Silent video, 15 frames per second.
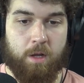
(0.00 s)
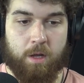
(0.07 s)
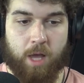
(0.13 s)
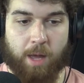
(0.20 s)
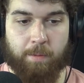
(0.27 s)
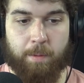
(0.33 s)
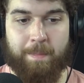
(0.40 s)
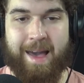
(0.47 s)

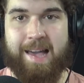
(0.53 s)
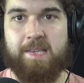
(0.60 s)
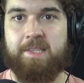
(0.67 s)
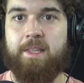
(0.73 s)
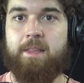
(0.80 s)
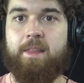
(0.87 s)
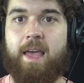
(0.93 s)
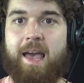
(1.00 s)
coming back
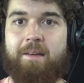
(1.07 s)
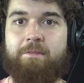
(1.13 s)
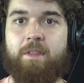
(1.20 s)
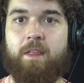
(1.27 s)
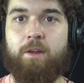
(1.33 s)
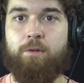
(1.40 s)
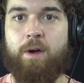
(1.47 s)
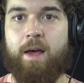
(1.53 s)
saying that
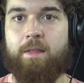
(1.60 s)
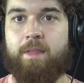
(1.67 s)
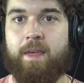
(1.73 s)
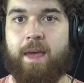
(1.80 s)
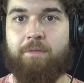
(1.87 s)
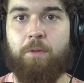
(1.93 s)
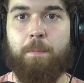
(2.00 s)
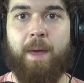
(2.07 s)
they
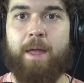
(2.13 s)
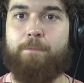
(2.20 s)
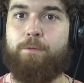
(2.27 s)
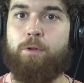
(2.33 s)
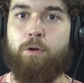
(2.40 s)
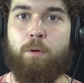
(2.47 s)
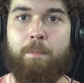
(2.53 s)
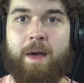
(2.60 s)
have to pay for
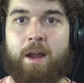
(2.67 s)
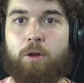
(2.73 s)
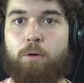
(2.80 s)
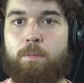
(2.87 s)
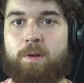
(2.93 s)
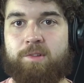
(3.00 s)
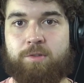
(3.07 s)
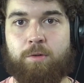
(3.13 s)
their own medical
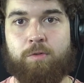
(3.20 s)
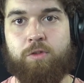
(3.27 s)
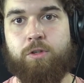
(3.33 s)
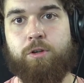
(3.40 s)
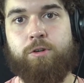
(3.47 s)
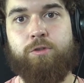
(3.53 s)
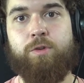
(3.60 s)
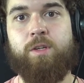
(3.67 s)
bills, their own
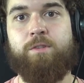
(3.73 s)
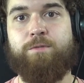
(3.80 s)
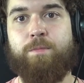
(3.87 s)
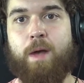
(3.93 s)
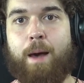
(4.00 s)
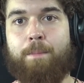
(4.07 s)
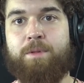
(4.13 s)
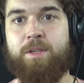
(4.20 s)
surgeries from
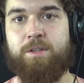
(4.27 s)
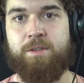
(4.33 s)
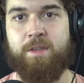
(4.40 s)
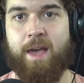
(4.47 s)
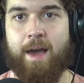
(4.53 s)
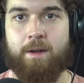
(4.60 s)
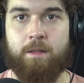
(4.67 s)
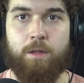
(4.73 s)
competitions
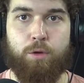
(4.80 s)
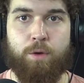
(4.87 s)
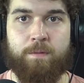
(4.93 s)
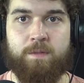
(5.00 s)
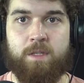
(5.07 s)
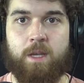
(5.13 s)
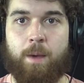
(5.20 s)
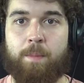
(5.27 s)
they had in the UFC.